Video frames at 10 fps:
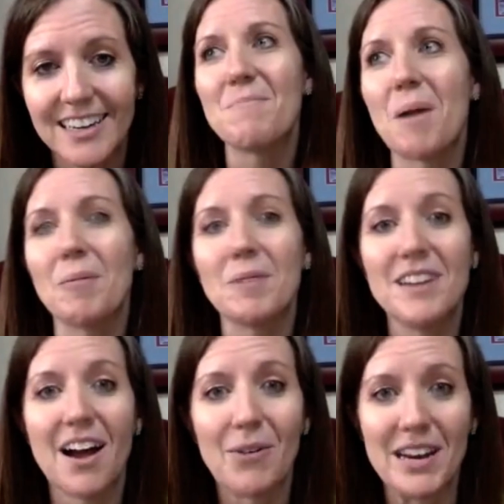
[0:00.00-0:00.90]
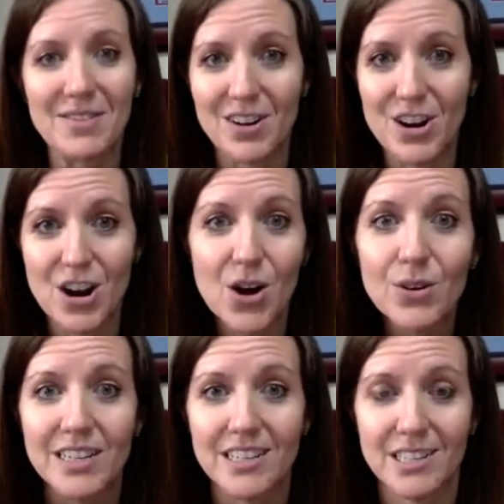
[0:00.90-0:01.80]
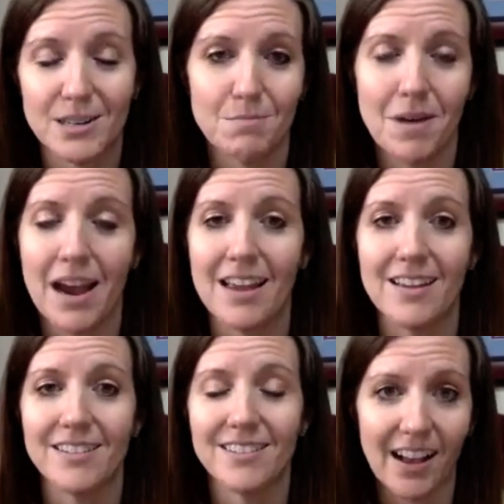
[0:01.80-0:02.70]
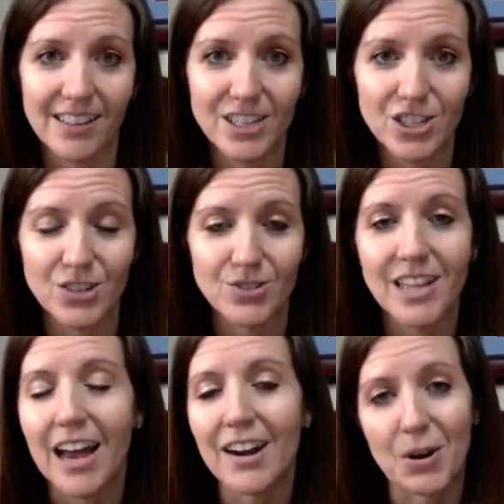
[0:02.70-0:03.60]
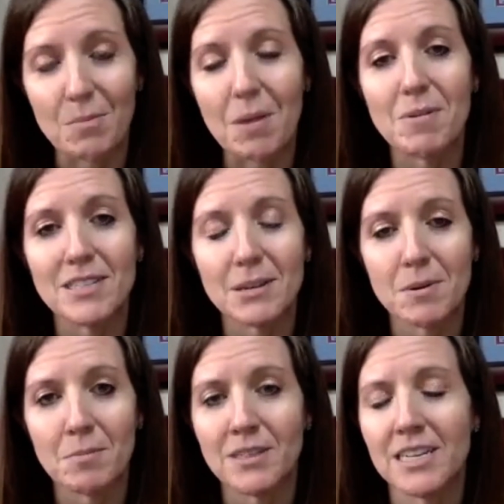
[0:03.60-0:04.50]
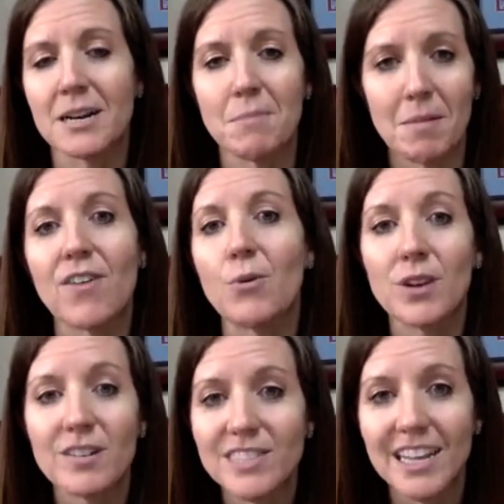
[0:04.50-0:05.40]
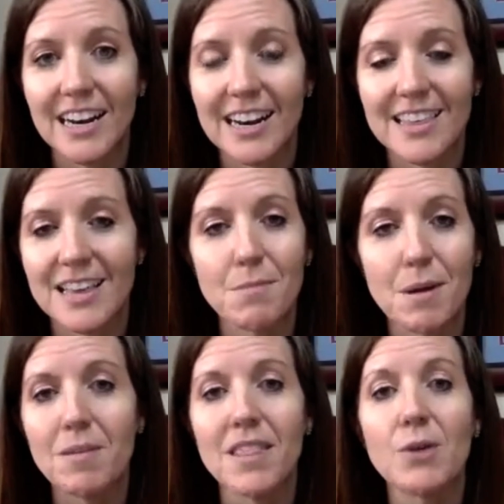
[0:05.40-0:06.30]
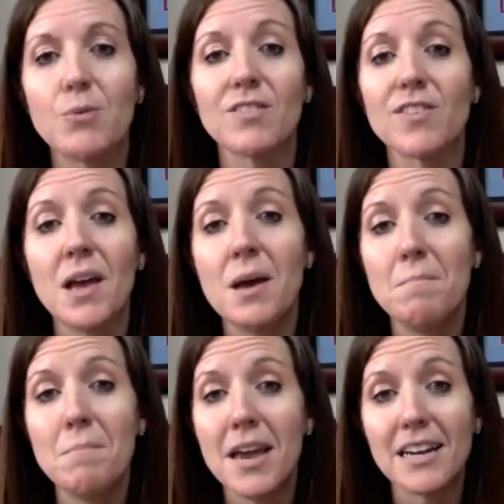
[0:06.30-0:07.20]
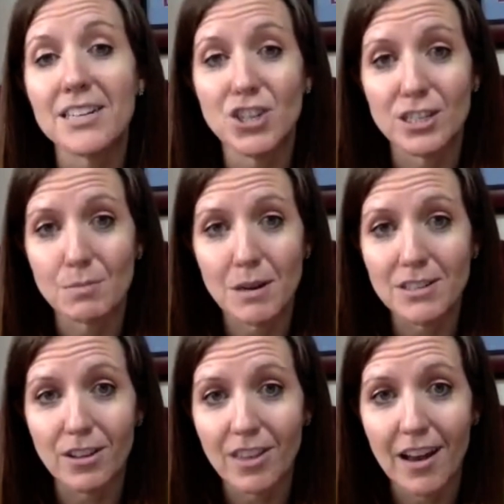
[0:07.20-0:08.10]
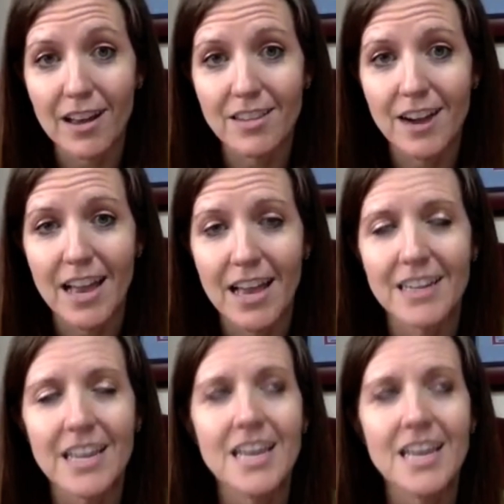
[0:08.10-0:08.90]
Probably no one even noticed my ugly shoes. I don't know. Maybe some people did. And if I wouldn't have said anything, maybe they would have made a judgmental thought in their head.